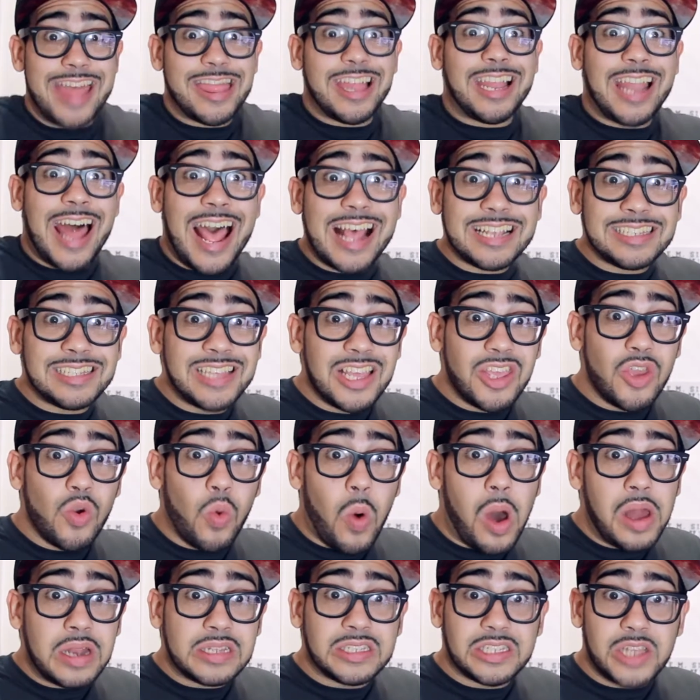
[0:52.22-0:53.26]
And the last thing you
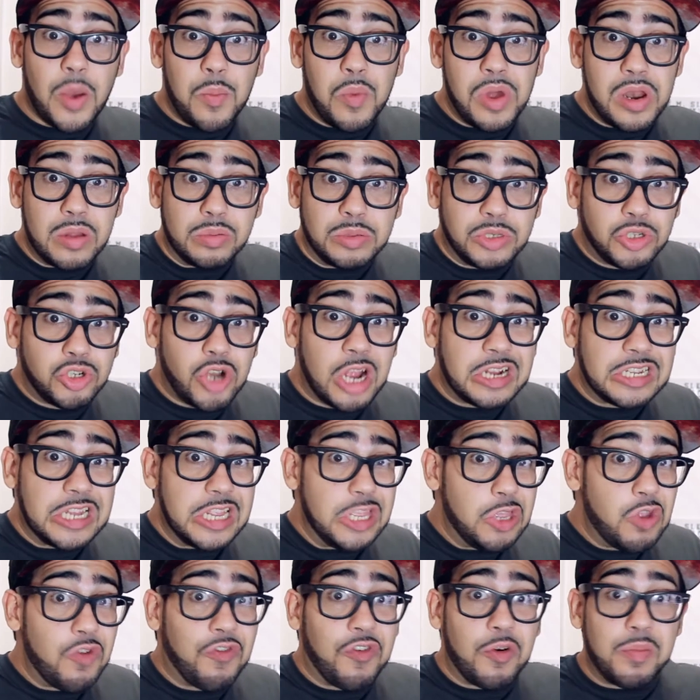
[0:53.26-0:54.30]
want is someone
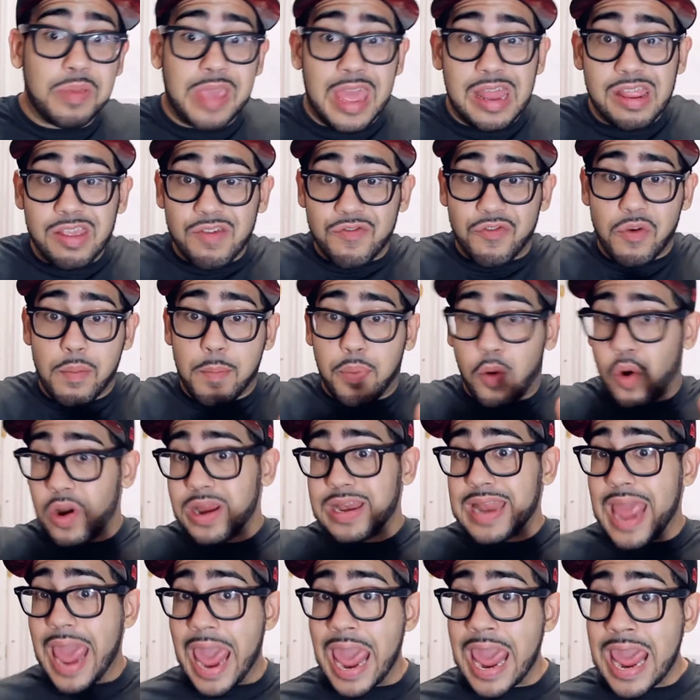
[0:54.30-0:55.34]
obstructing you from getting from
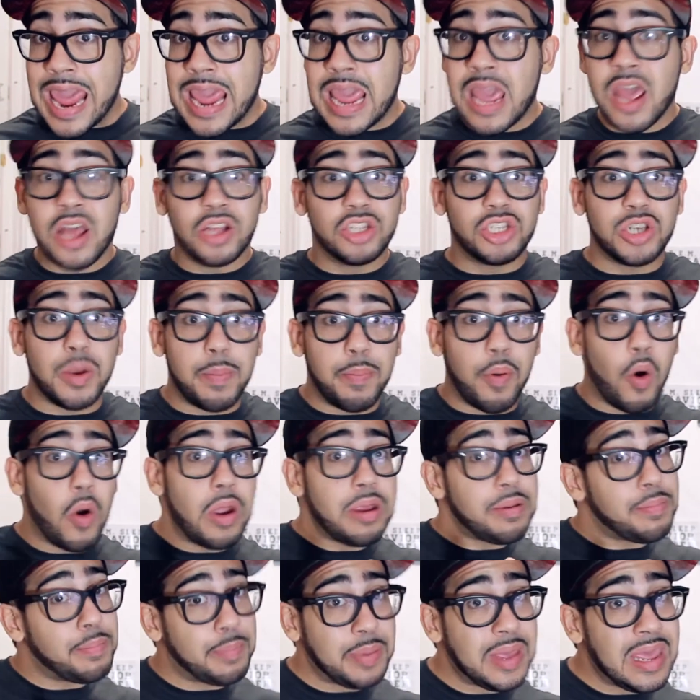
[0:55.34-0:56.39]
point A to
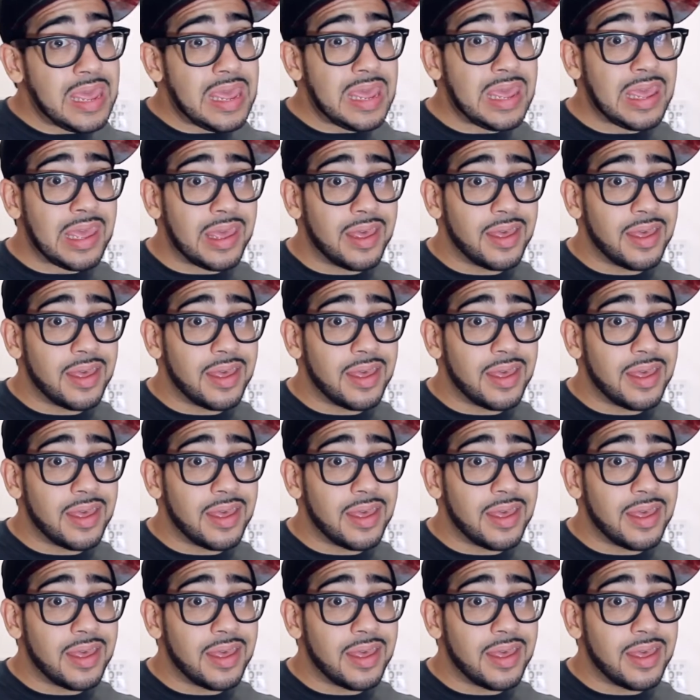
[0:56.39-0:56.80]
point B.